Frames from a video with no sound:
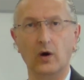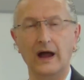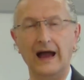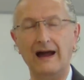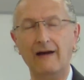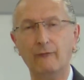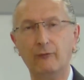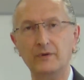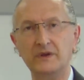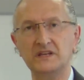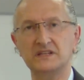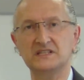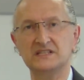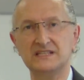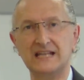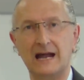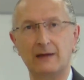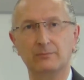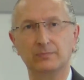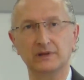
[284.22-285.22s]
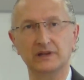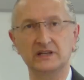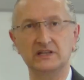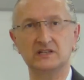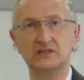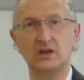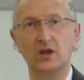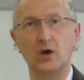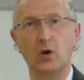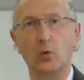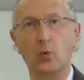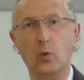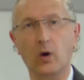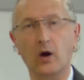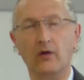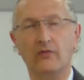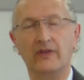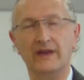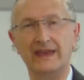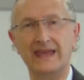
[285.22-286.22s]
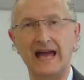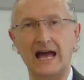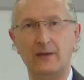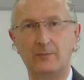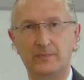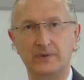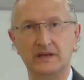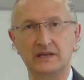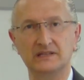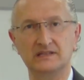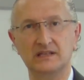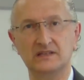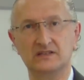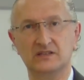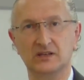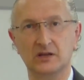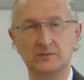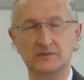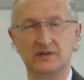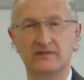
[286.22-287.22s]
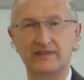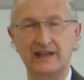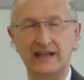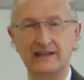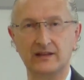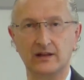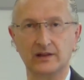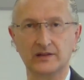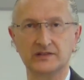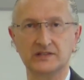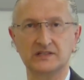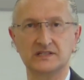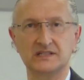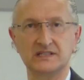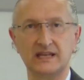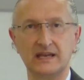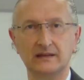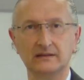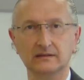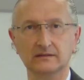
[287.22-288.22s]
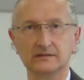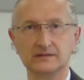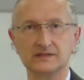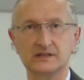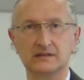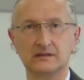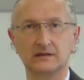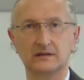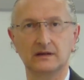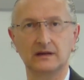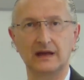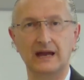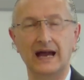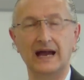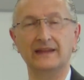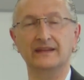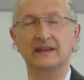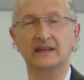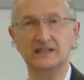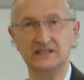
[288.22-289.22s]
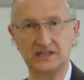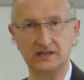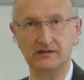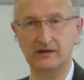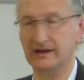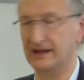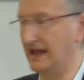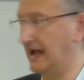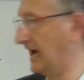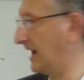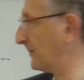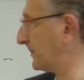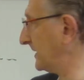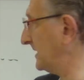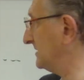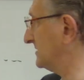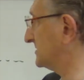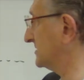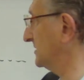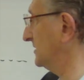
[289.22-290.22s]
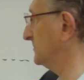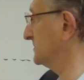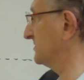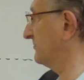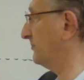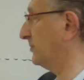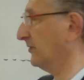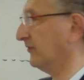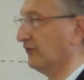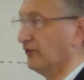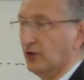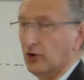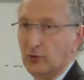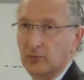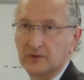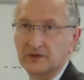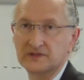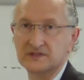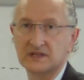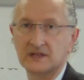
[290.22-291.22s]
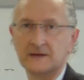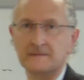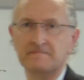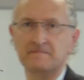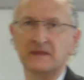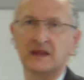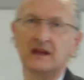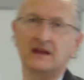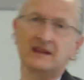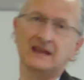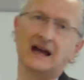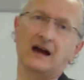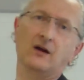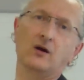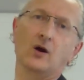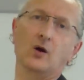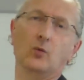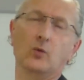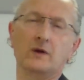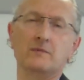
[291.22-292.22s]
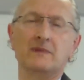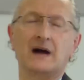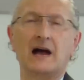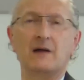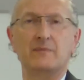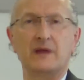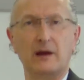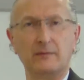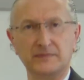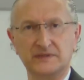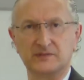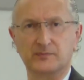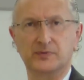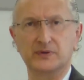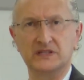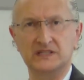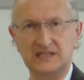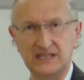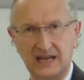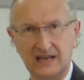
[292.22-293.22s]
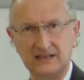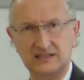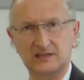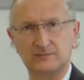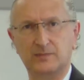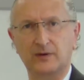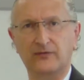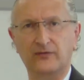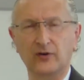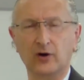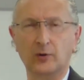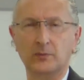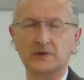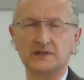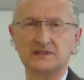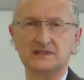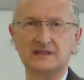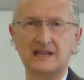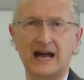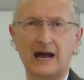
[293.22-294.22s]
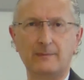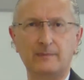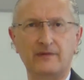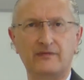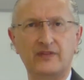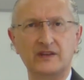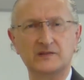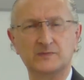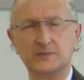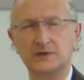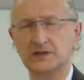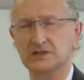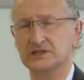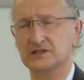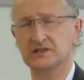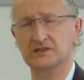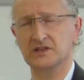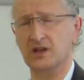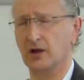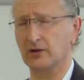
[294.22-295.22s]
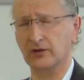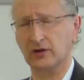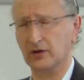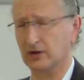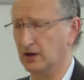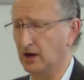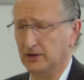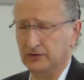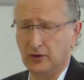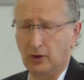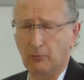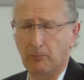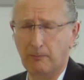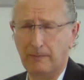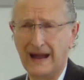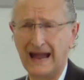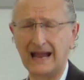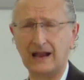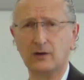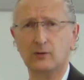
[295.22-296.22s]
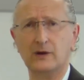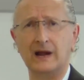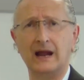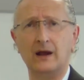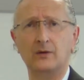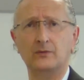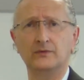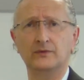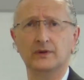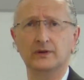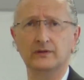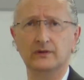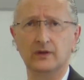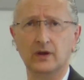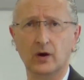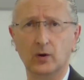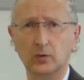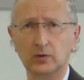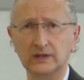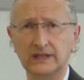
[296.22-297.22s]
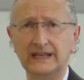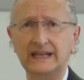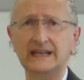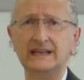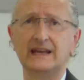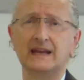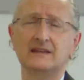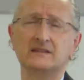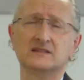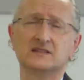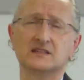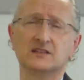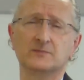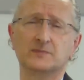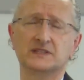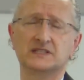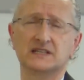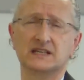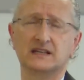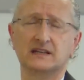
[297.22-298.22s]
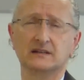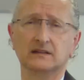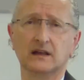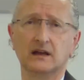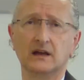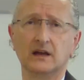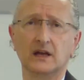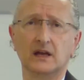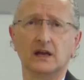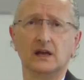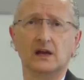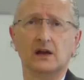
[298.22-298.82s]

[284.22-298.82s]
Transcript: Have we established what the gap is in terms of their knowledge and skills? And is there a gap in terms of performance? Now, we might be able to predict a performance gap if this person's not got no background and no lead into the particular